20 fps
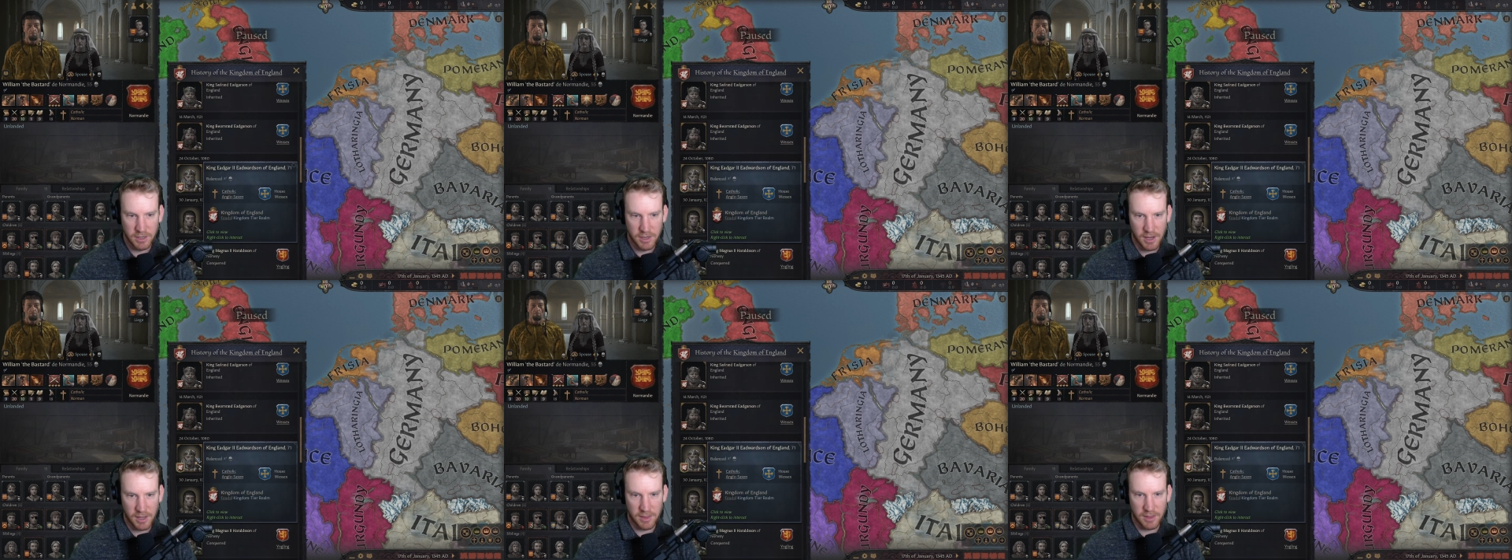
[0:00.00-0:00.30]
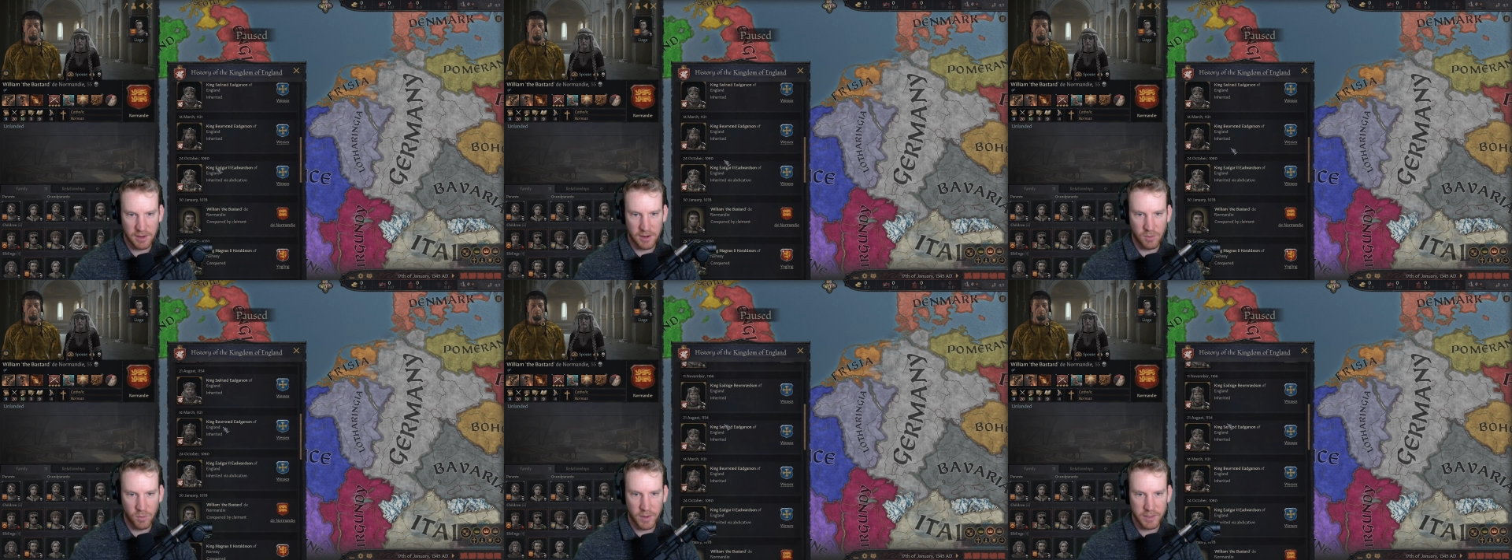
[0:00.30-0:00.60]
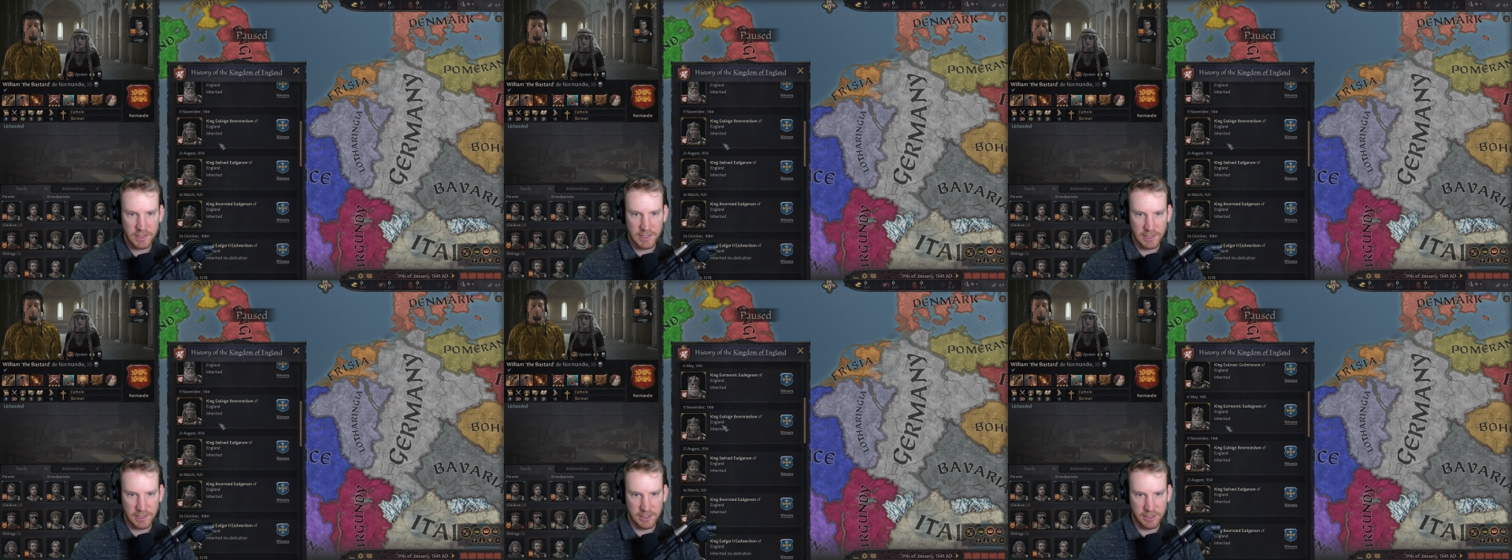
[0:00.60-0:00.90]
and then a
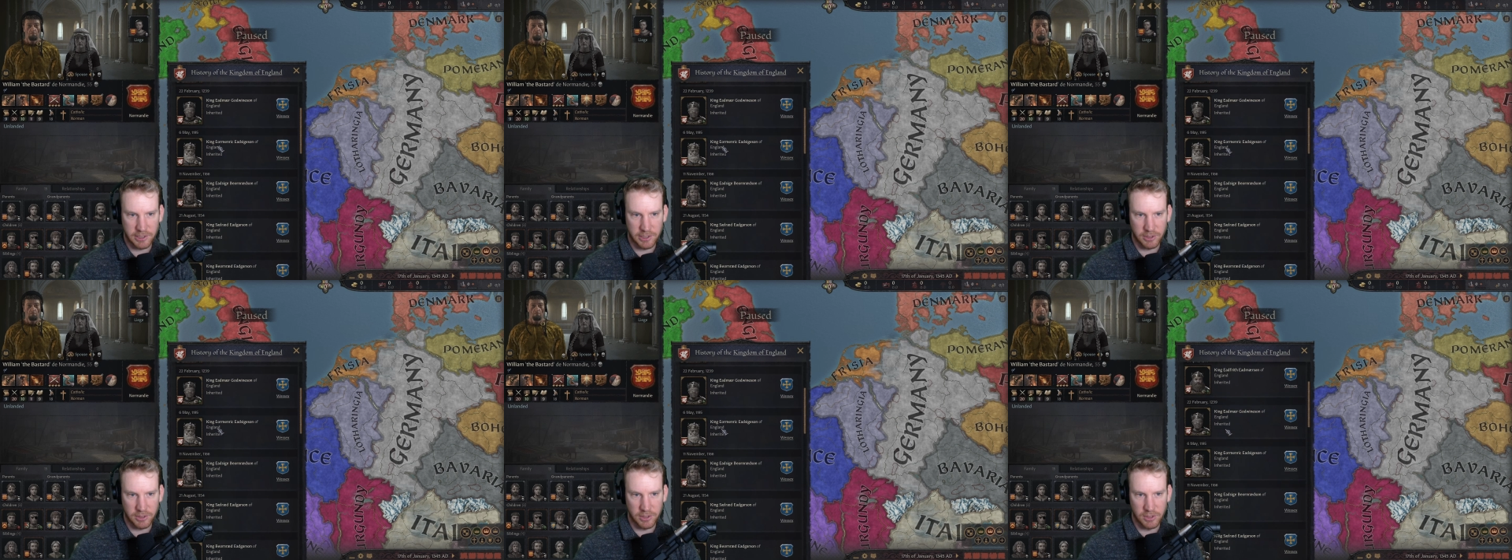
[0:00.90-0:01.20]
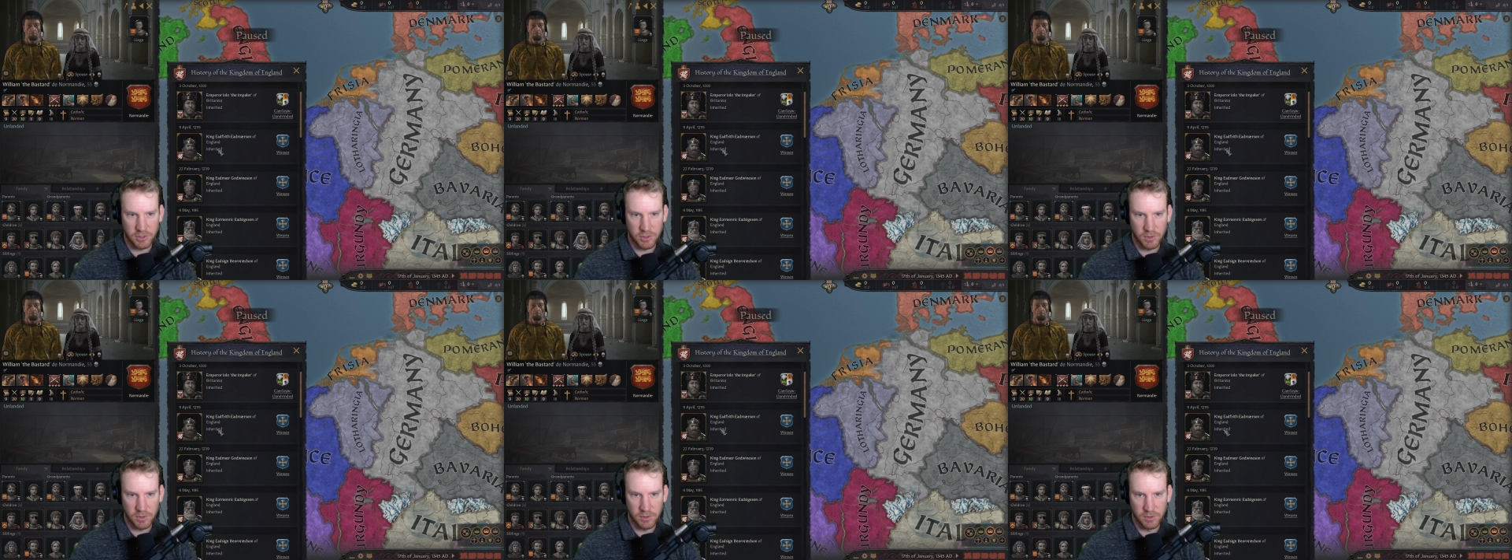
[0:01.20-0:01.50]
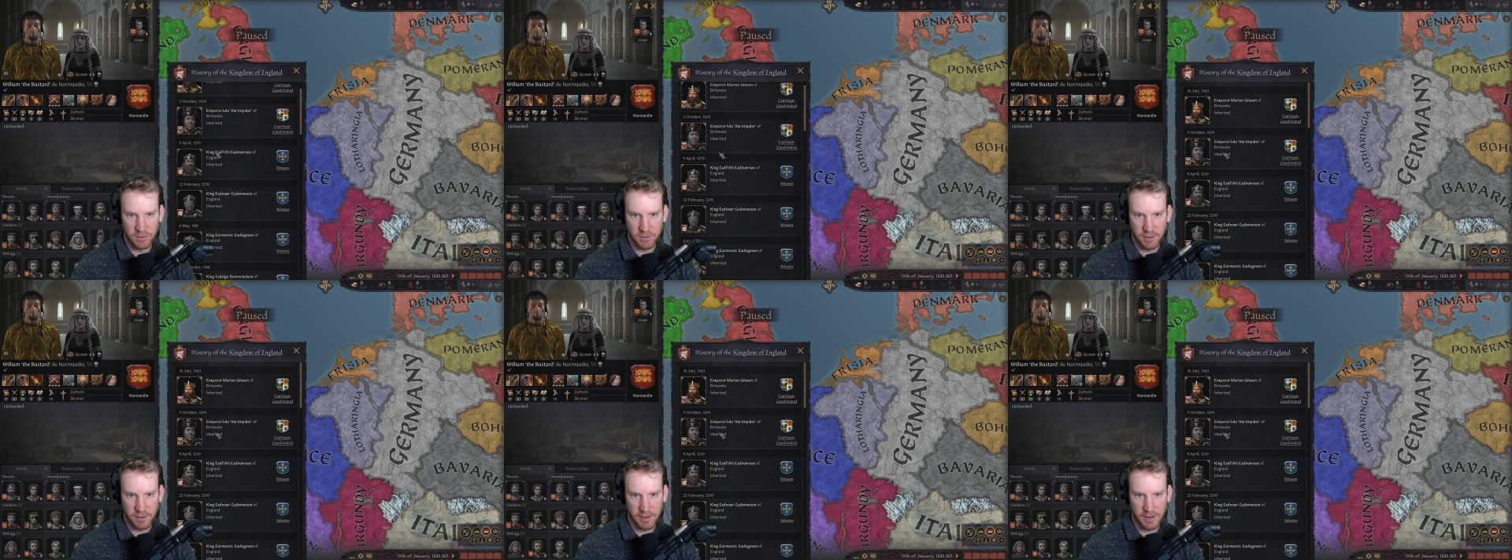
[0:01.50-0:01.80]
Wessex took
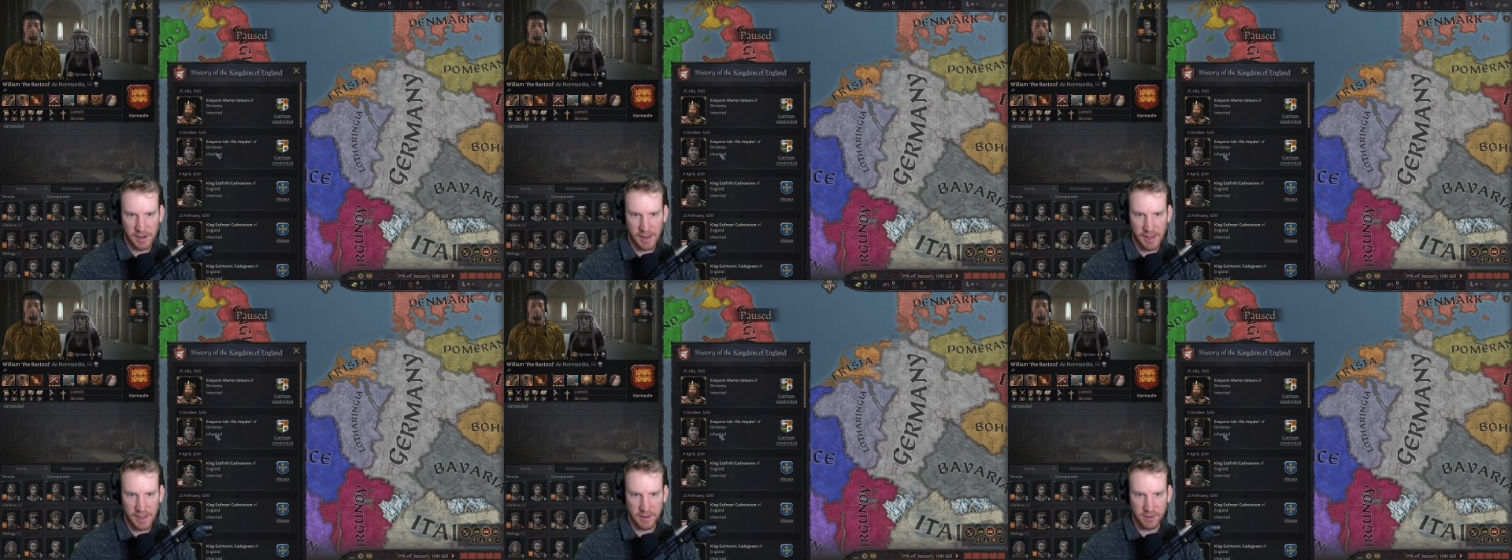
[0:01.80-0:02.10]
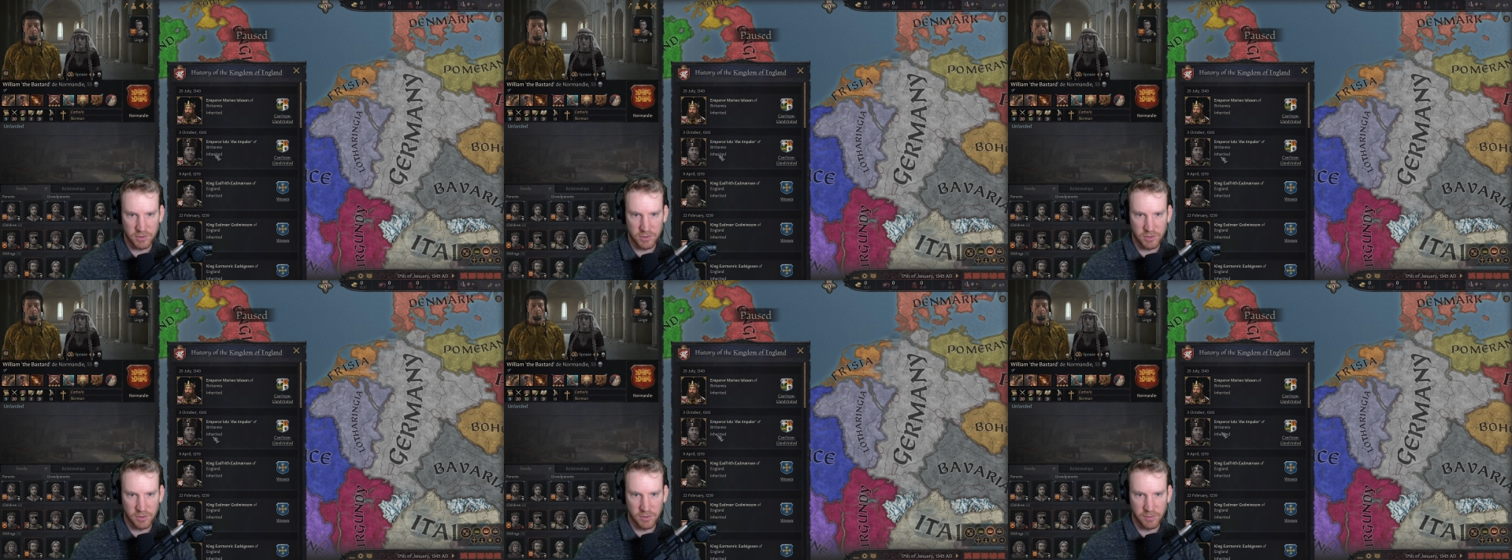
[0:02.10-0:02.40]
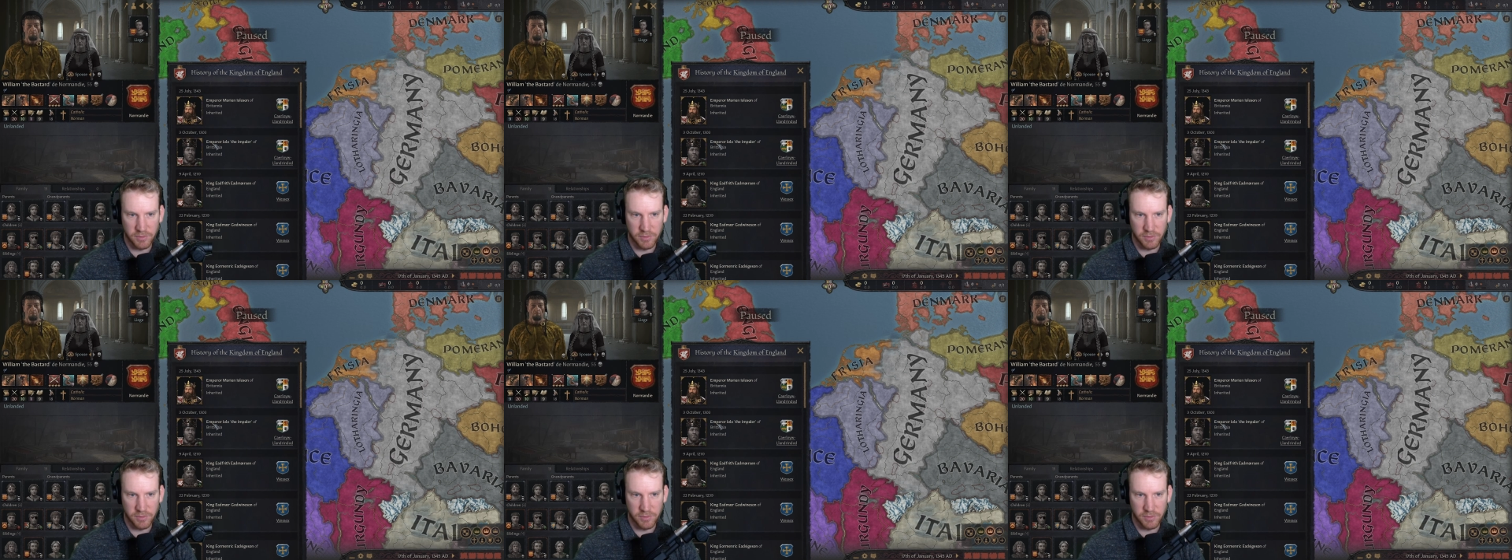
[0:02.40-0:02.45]
control and had control